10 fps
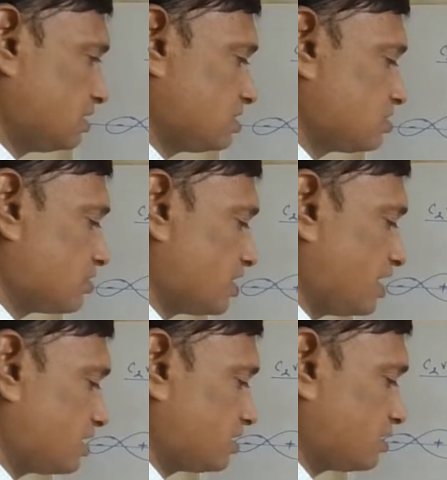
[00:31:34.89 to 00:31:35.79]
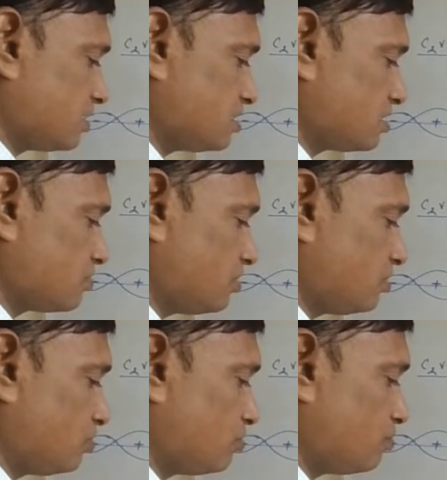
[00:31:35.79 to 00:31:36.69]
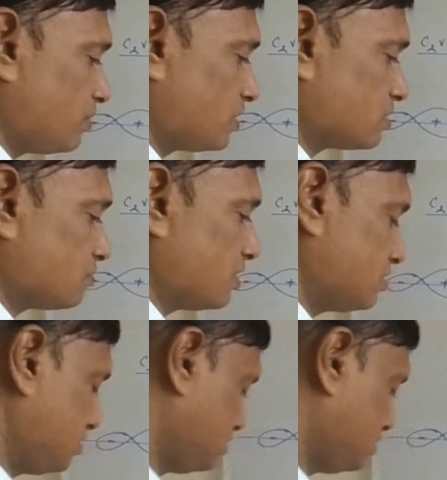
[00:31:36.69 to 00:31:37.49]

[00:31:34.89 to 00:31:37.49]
So character is equal to plus 1.